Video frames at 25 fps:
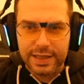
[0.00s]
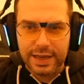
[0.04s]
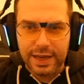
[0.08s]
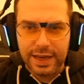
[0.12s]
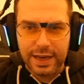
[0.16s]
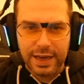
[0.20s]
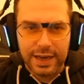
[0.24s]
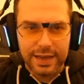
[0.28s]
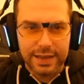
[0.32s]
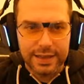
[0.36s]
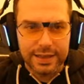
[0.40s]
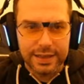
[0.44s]

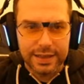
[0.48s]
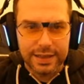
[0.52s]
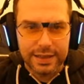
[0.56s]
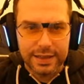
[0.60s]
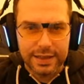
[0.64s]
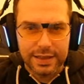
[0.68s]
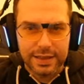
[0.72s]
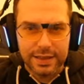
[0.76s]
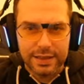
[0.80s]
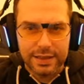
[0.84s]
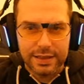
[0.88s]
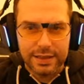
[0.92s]

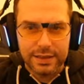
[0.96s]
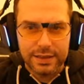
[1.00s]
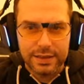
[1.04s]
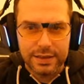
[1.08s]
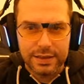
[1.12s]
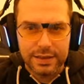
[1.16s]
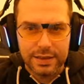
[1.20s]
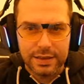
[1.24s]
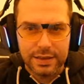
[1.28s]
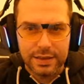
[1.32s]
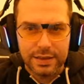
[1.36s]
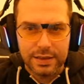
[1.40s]
Kaya
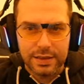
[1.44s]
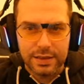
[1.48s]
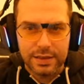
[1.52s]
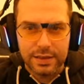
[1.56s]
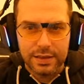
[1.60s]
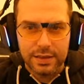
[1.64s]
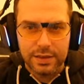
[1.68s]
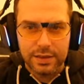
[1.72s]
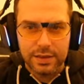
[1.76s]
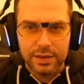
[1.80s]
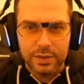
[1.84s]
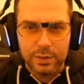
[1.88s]

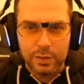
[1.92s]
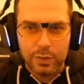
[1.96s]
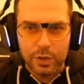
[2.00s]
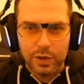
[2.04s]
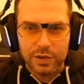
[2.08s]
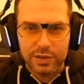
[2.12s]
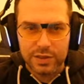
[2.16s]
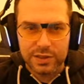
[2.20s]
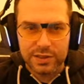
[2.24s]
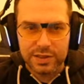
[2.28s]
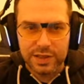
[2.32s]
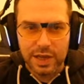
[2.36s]

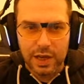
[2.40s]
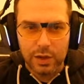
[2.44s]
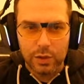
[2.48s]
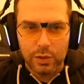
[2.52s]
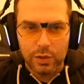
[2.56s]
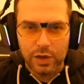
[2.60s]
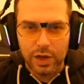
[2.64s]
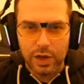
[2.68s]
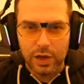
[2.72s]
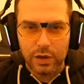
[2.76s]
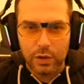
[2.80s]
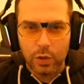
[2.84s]
versus
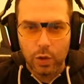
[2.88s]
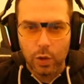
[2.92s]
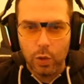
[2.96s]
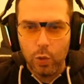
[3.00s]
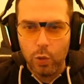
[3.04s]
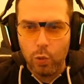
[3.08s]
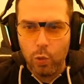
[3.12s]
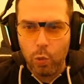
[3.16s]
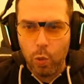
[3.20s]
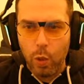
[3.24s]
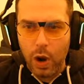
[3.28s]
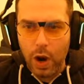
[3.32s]
Alucard. Oh,
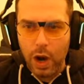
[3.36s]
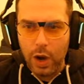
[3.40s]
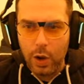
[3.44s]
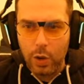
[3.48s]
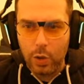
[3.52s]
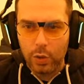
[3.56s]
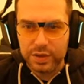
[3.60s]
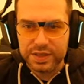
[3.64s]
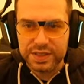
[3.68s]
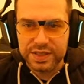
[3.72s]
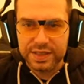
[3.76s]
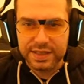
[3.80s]

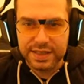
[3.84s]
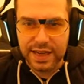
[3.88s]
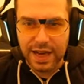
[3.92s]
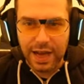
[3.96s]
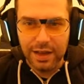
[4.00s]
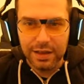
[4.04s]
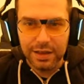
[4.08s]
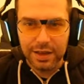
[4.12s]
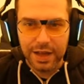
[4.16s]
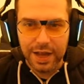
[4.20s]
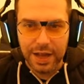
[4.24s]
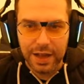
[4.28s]
wow.
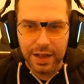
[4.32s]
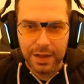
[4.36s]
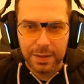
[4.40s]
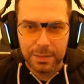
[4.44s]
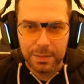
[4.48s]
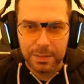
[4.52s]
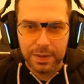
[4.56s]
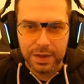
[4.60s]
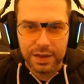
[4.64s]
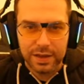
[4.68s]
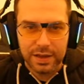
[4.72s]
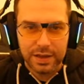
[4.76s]

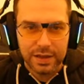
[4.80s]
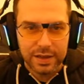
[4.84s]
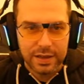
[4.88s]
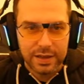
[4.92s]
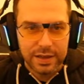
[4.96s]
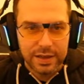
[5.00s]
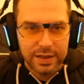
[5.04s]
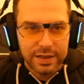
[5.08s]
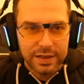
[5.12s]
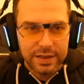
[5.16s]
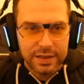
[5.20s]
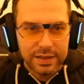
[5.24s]
Skullhelm.
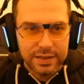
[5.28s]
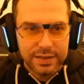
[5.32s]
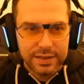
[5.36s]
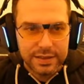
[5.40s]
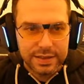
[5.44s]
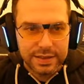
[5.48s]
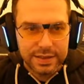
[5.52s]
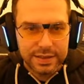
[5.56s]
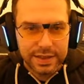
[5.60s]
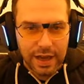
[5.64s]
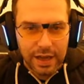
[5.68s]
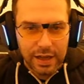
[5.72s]

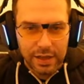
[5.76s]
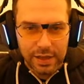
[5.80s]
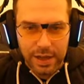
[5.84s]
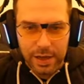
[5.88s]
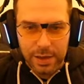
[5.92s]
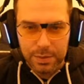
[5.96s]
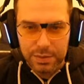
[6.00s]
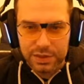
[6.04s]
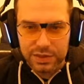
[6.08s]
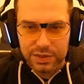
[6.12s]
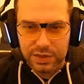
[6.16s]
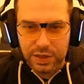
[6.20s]

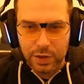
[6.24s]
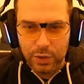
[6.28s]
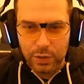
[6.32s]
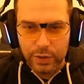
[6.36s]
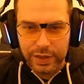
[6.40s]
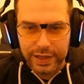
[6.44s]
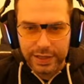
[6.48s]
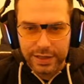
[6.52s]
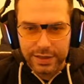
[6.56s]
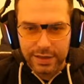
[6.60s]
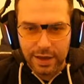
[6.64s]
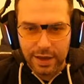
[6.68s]
Skullhelm is
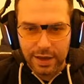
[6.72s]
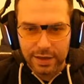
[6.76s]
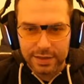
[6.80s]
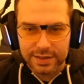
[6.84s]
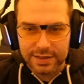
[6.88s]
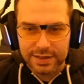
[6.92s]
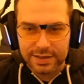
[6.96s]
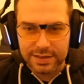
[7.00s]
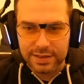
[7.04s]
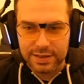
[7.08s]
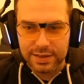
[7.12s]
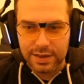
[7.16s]
going
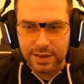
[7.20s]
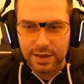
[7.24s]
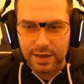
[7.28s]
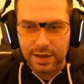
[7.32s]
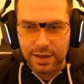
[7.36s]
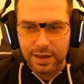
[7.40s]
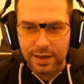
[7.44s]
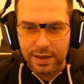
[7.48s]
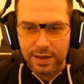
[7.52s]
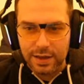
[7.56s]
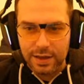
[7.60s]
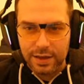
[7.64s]
nuts
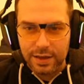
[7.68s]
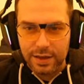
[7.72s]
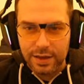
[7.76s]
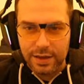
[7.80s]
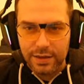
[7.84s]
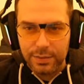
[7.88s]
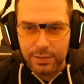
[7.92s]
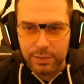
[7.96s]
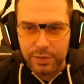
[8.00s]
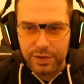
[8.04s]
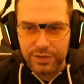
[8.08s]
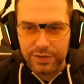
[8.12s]

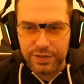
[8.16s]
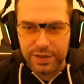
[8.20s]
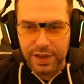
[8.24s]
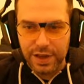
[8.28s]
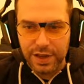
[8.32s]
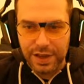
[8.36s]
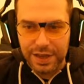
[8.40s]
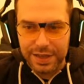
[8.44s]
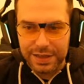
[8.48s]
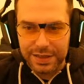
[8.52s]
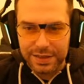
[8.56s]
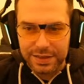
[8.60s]
with
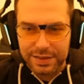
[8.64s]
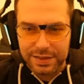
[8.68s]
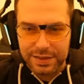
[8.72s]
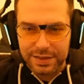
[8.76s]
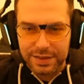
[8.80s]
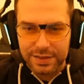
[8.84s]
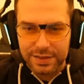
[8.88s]
Dain.